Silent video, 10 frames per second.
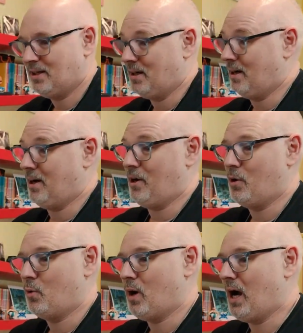
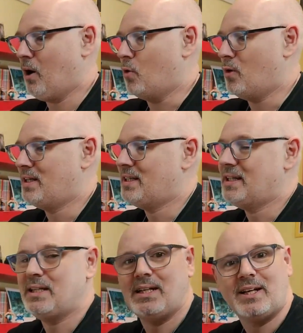Ah, wow.
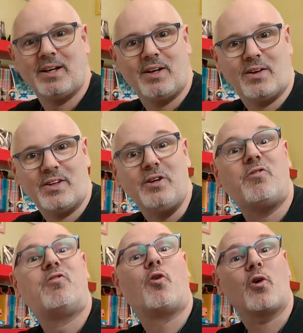The
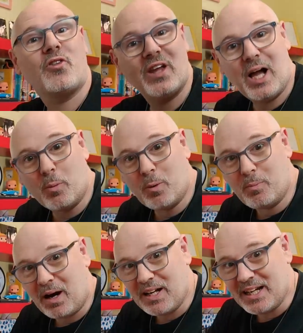fourth album
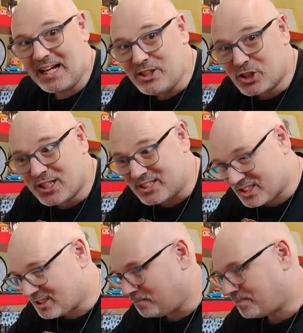by
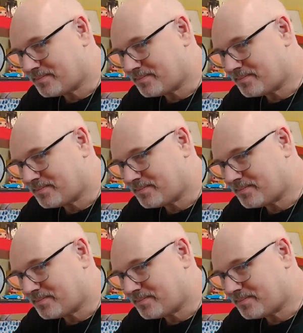Ageless.